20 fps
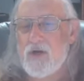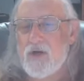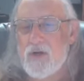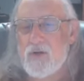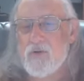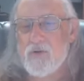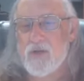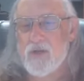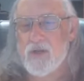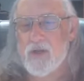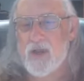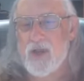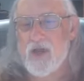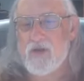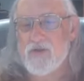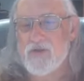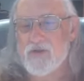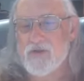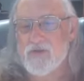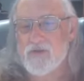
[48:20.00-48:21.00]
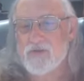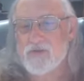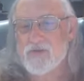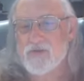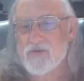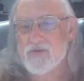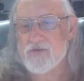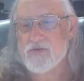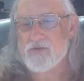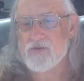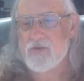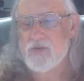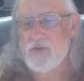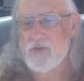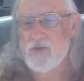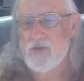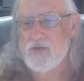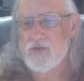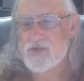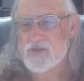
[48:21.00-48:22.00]
uh, will allow you to
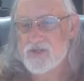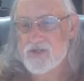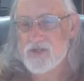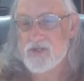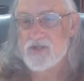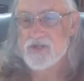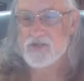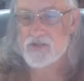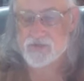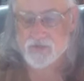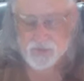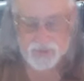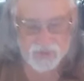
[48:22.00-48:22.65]
see this